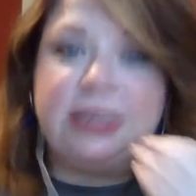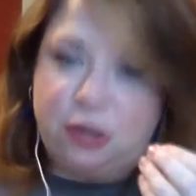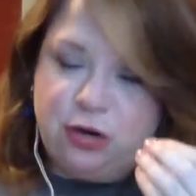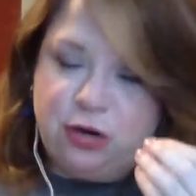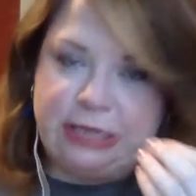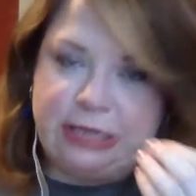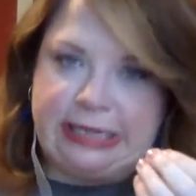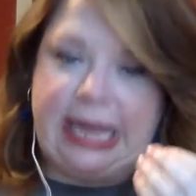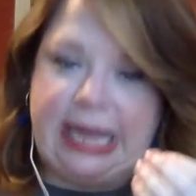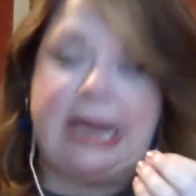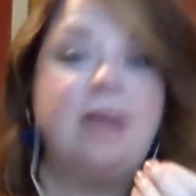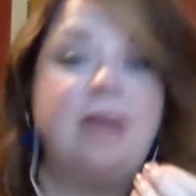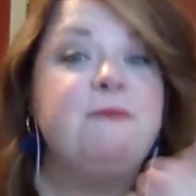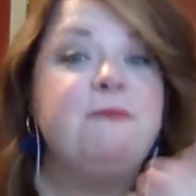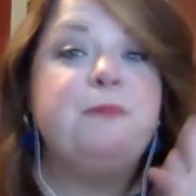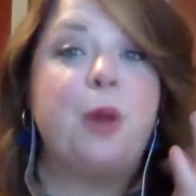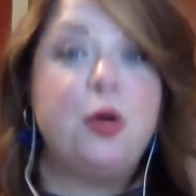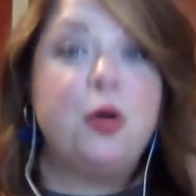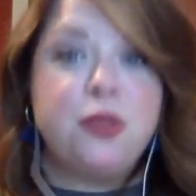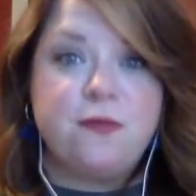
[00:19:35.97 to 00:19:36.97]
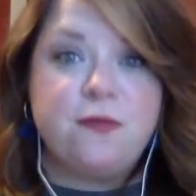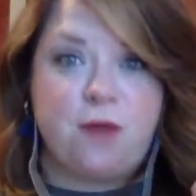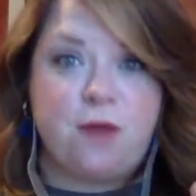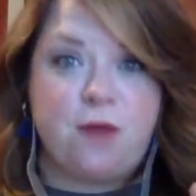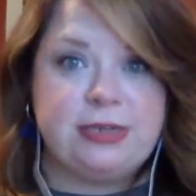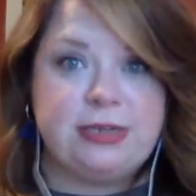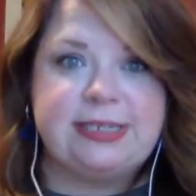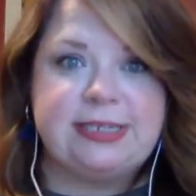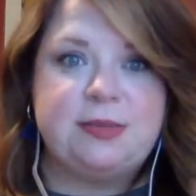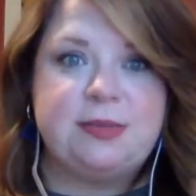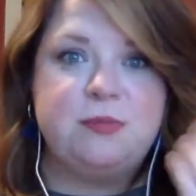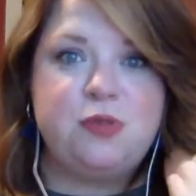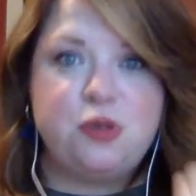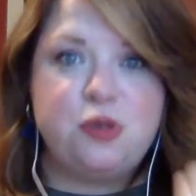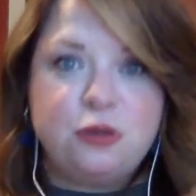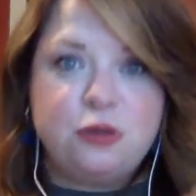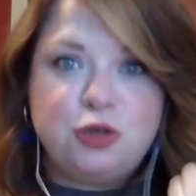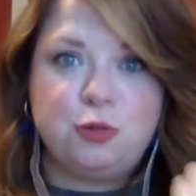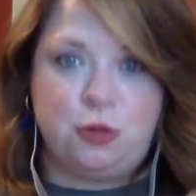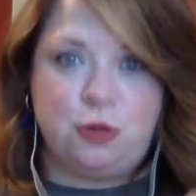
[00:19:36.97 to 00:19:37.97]
green light of both of ours. It's a
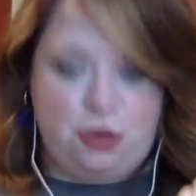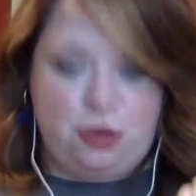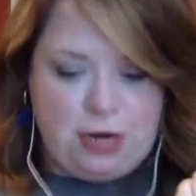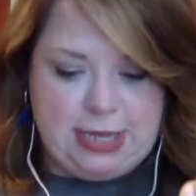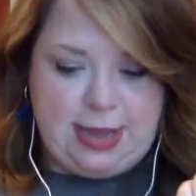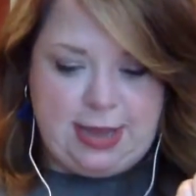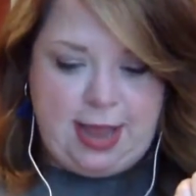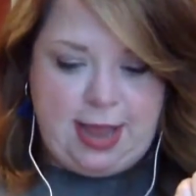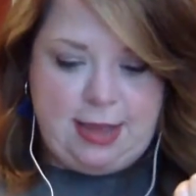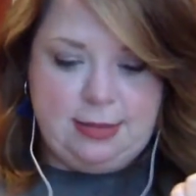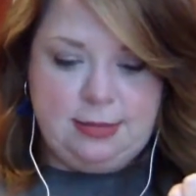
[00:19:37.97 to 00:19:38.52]
mutual green light.